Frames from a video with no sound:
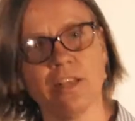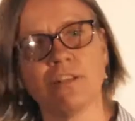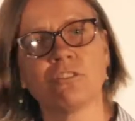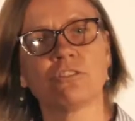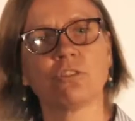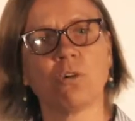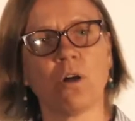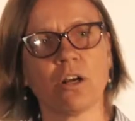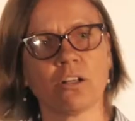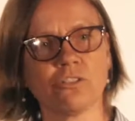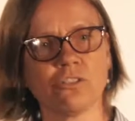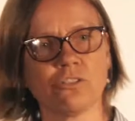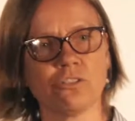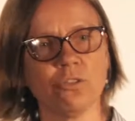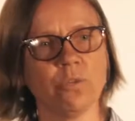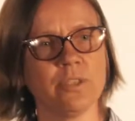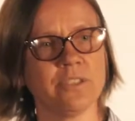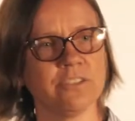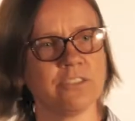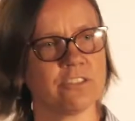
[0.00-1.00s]
So our
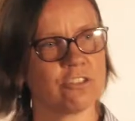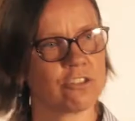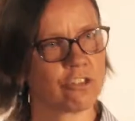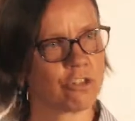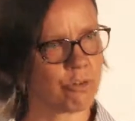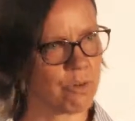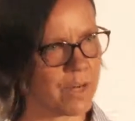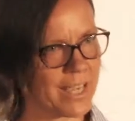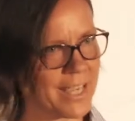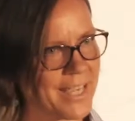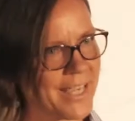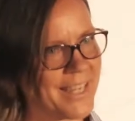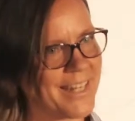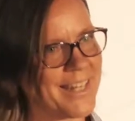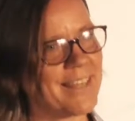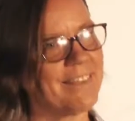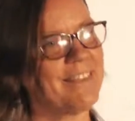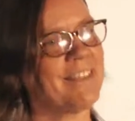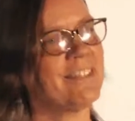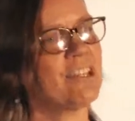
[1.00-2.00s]
students train,
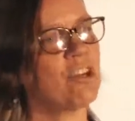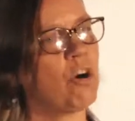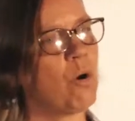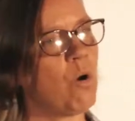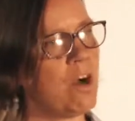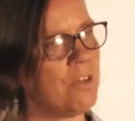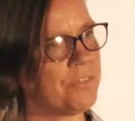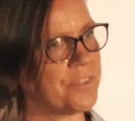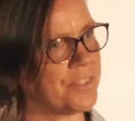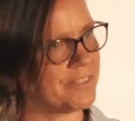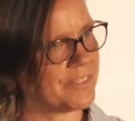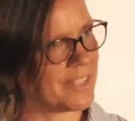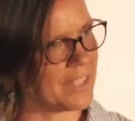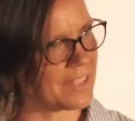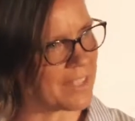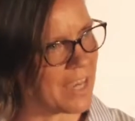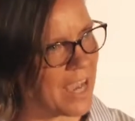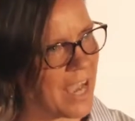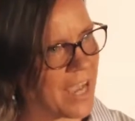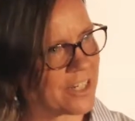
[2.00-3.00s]
and then they go out and
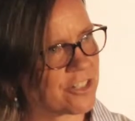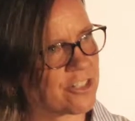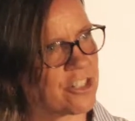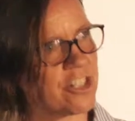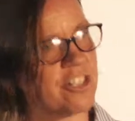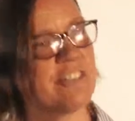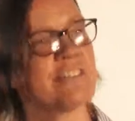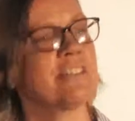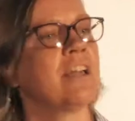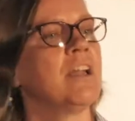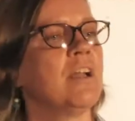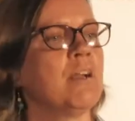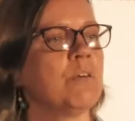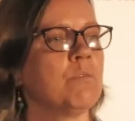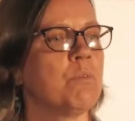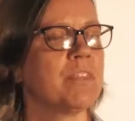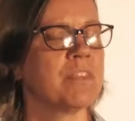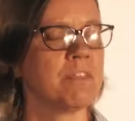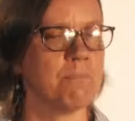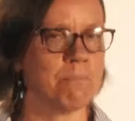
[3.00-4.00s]
take actions
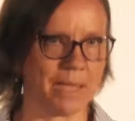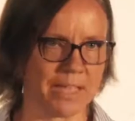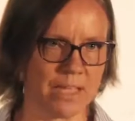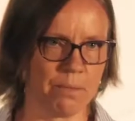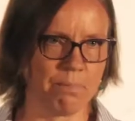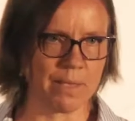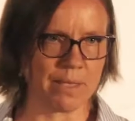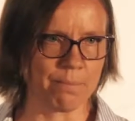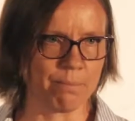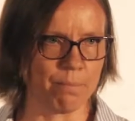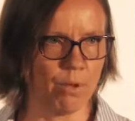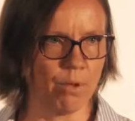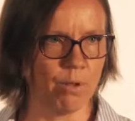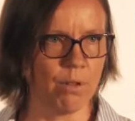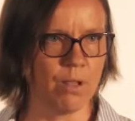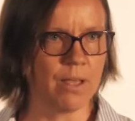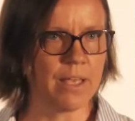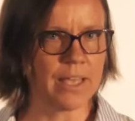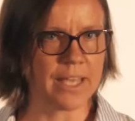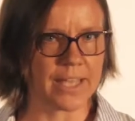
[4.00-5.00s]
with the many
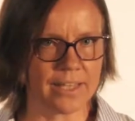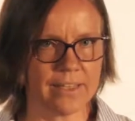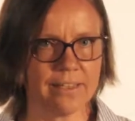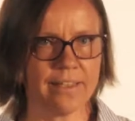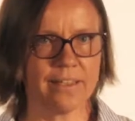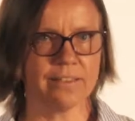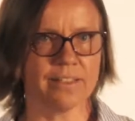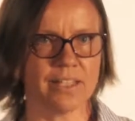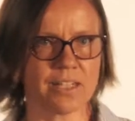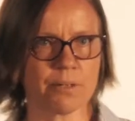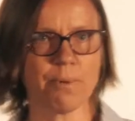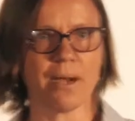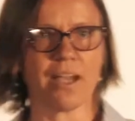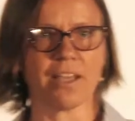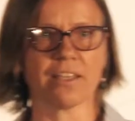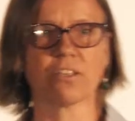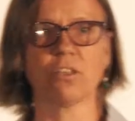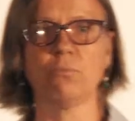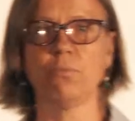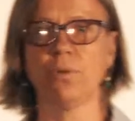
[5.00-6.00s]
people in the
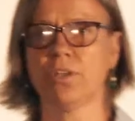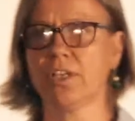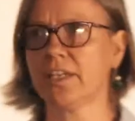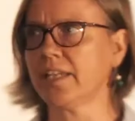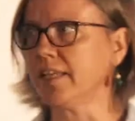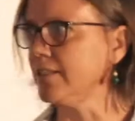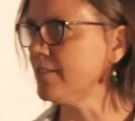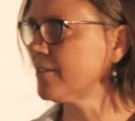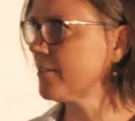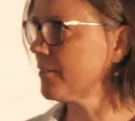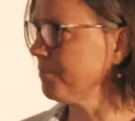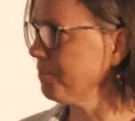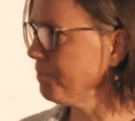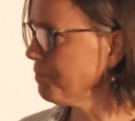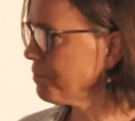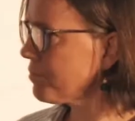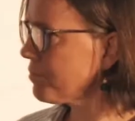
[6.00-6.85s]
nearby communities.